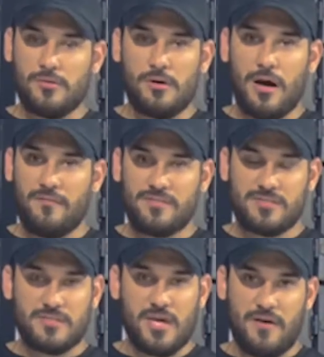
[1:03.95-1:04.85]
you
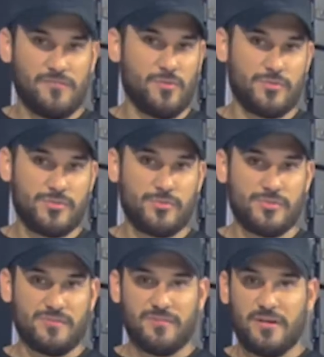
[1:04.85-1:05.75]
obviously have those
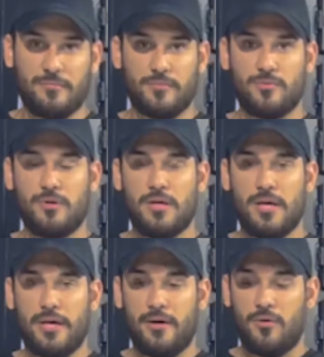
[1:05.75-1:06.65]
tools available
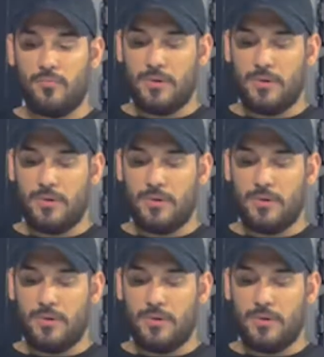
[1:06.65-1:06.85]
at home